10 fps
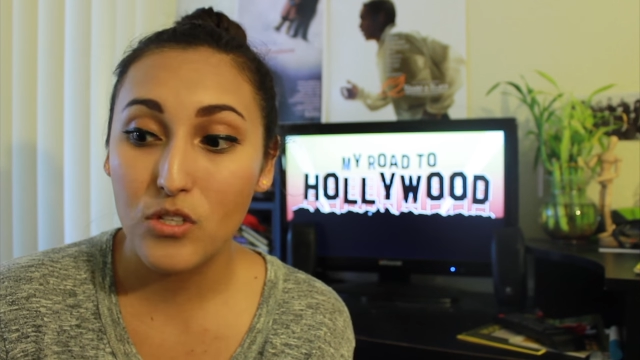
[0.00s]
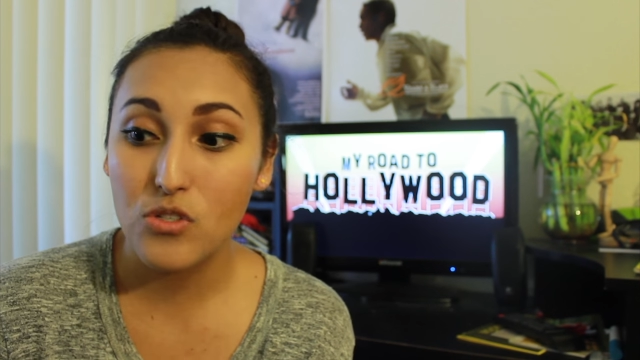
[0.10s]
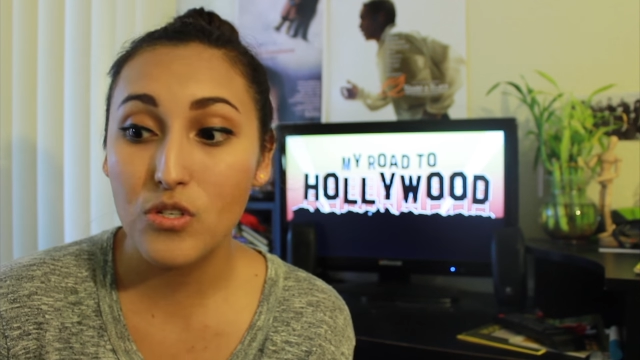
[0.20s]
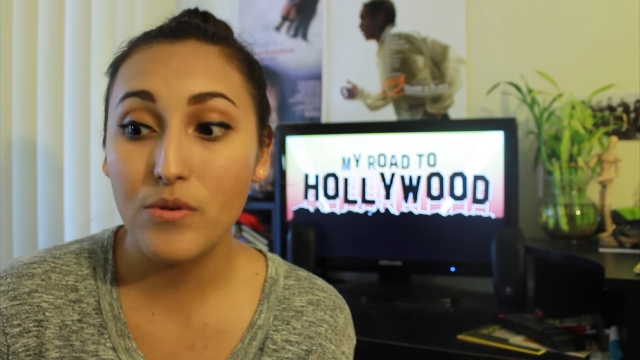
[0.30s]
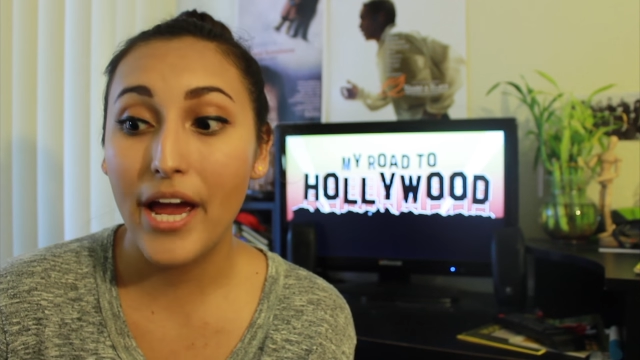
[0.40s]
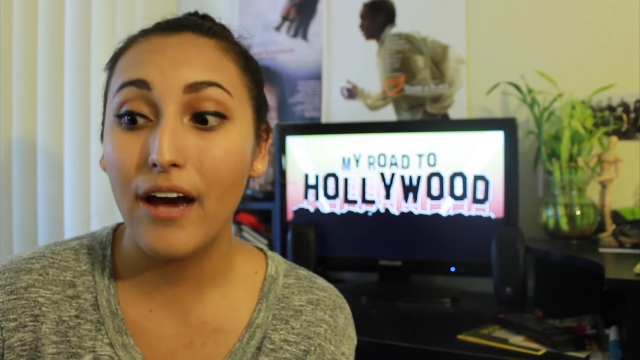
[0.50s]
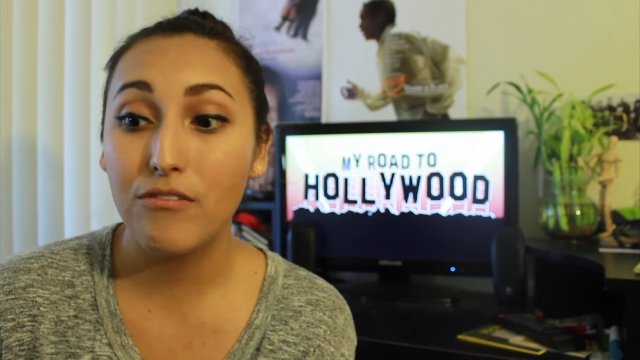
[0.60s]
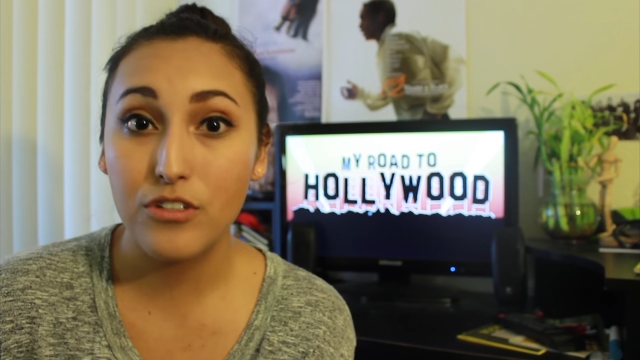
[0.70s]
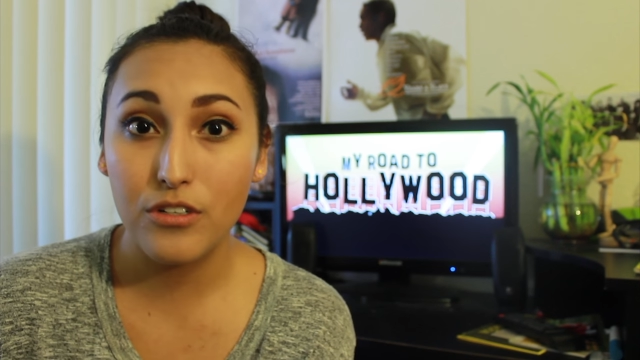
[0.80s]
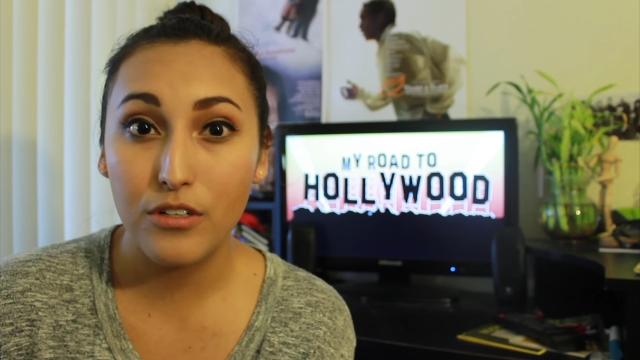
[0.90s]
soon
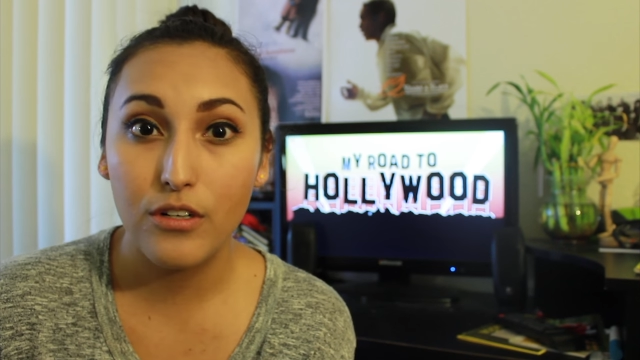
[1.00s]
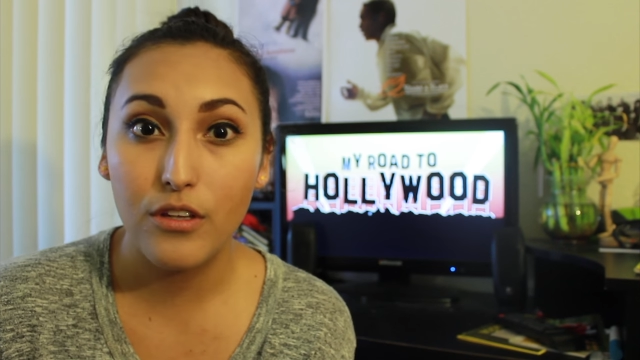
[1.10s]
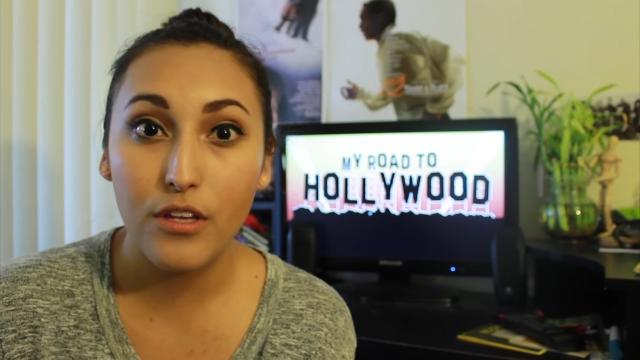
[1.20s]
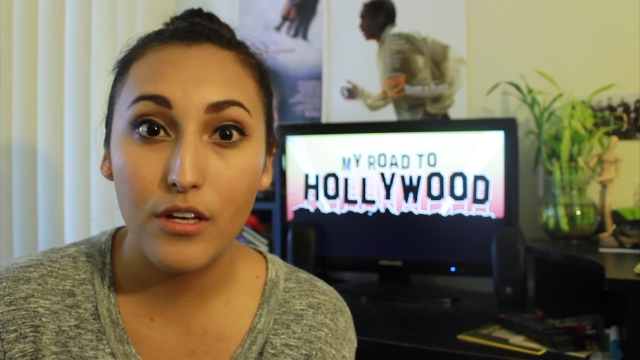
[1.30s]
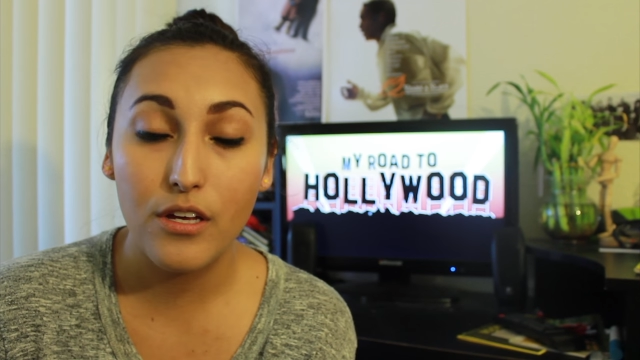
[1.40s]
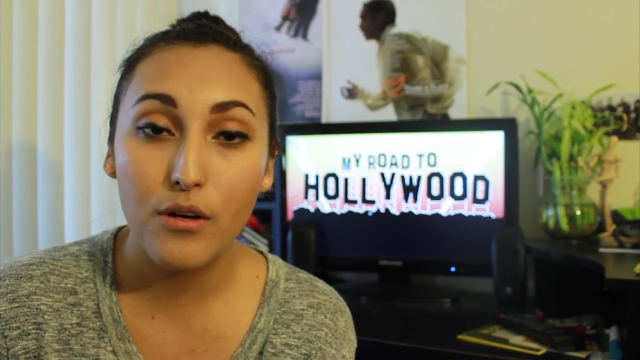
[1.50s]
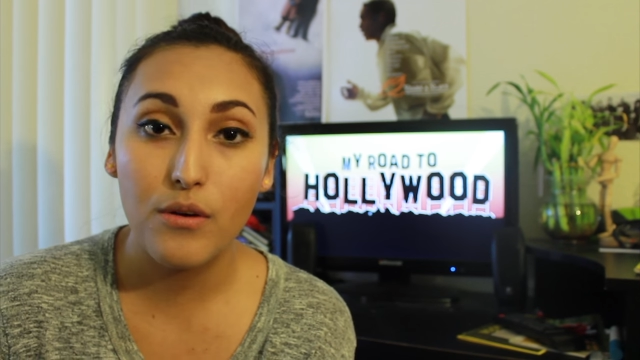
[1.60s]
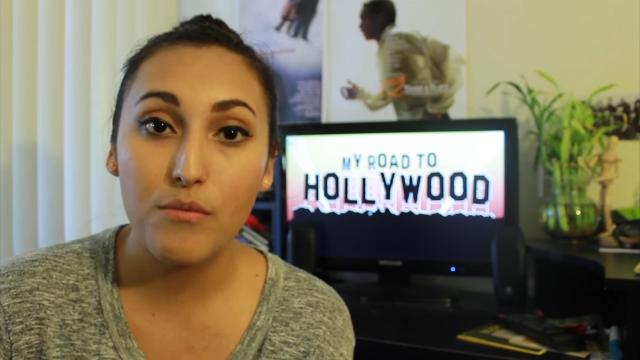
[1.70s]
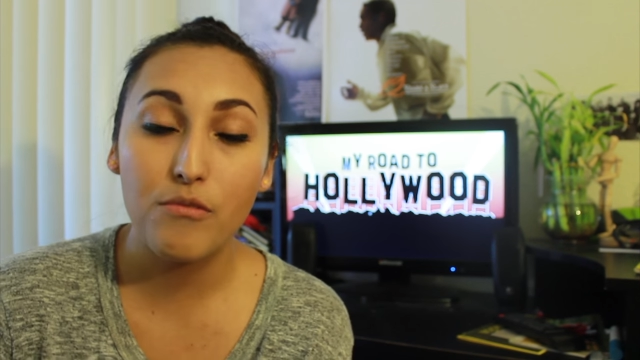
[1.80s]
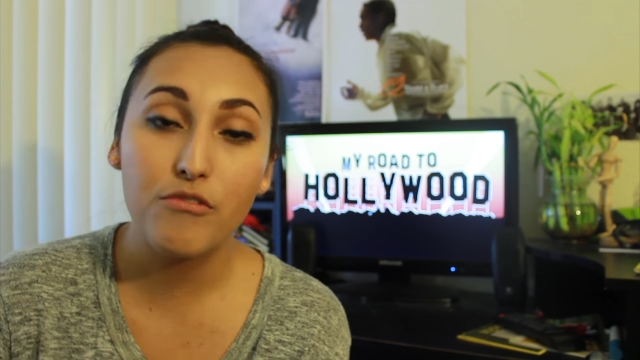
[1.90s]
after
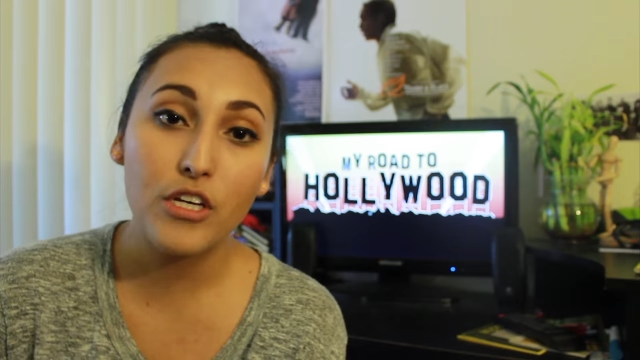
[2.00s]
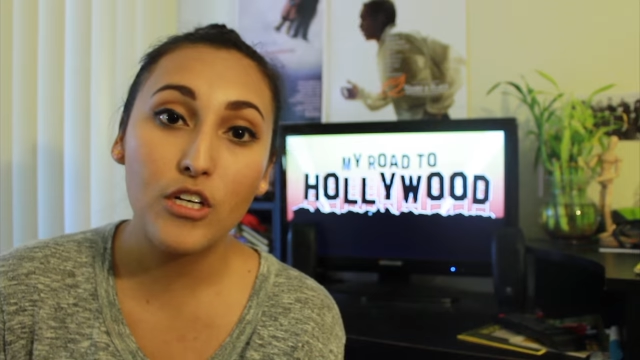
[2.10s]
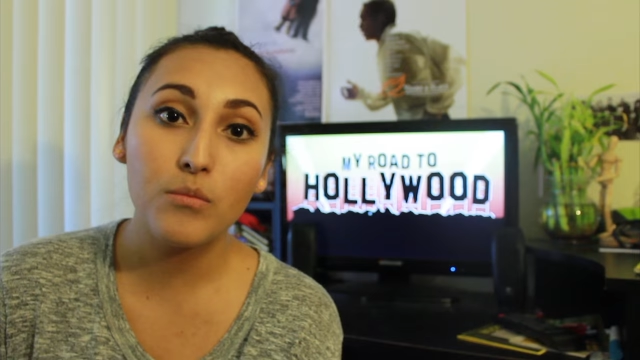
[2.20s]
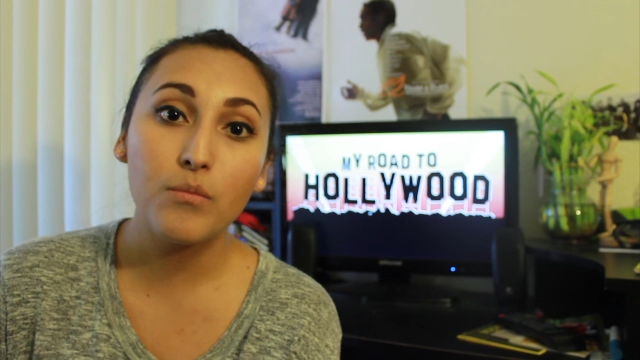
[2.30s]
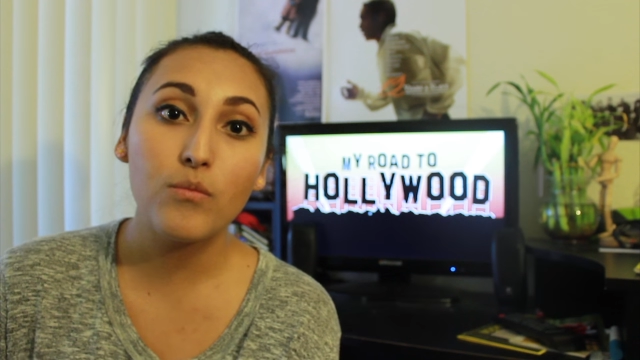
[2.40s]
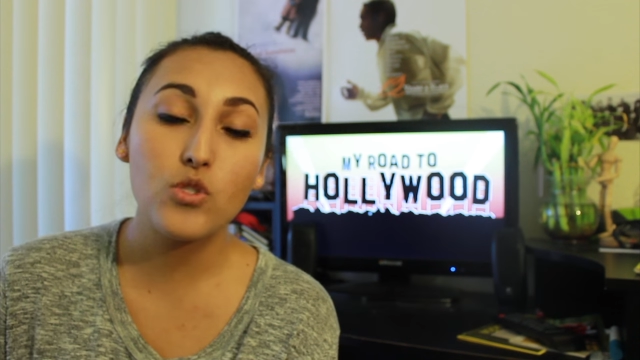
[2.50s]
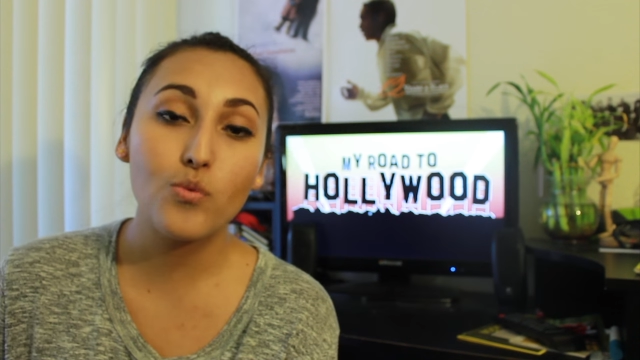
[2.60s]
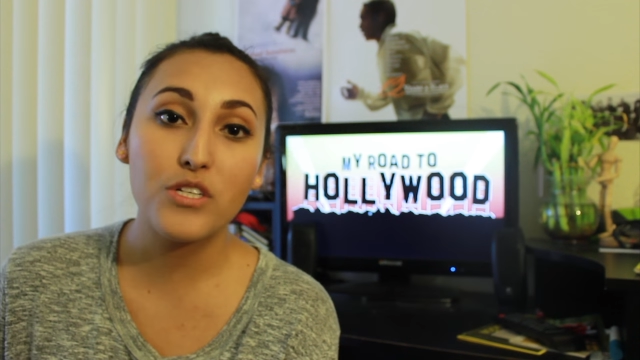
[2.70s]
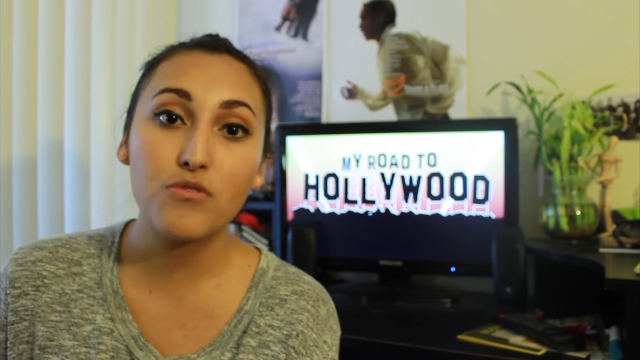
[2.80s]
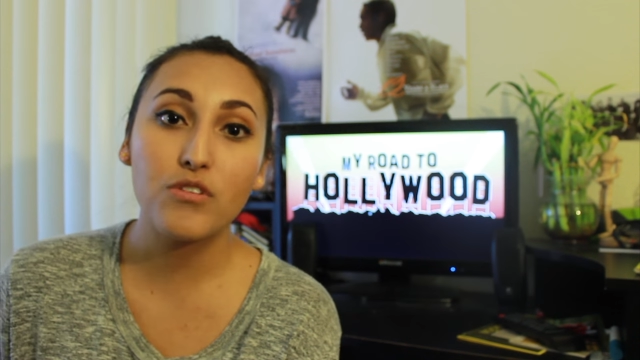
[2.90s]
the film
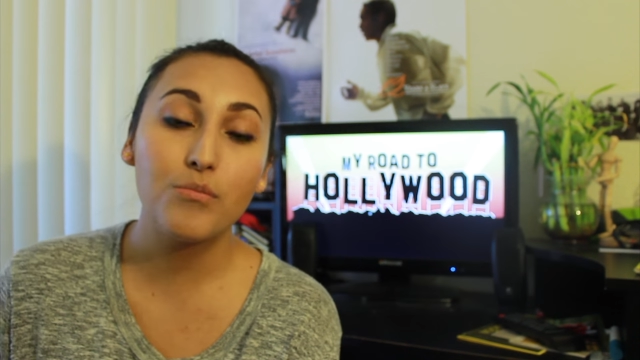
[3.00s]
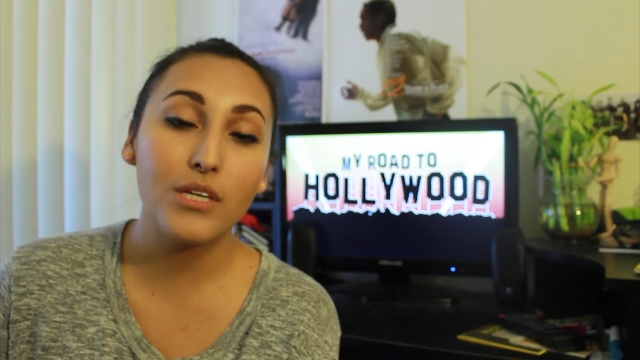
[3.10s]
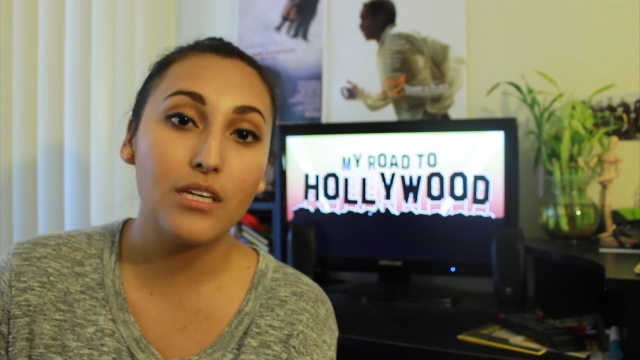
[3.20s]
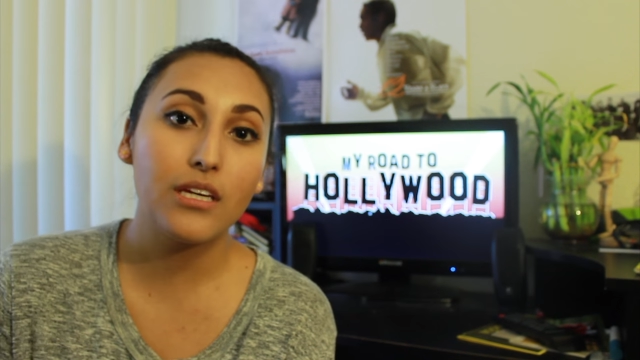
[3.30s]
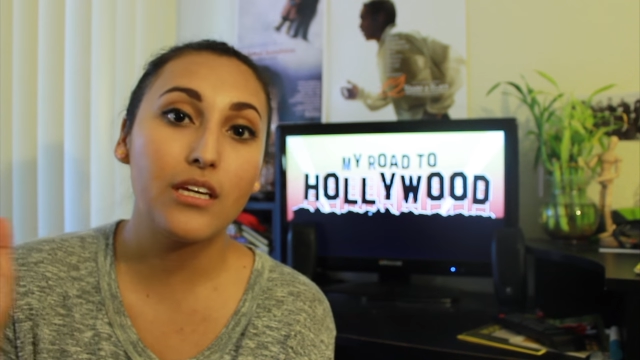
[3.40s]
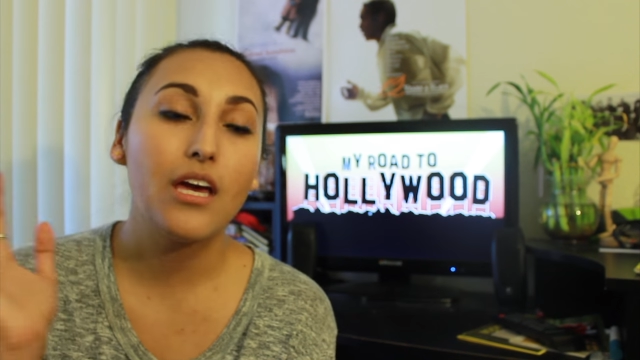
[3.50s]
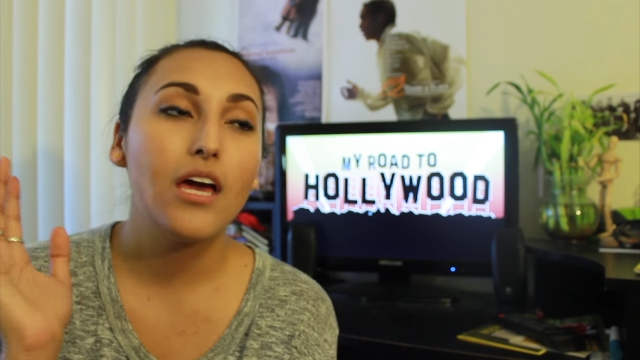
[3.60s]
switched from being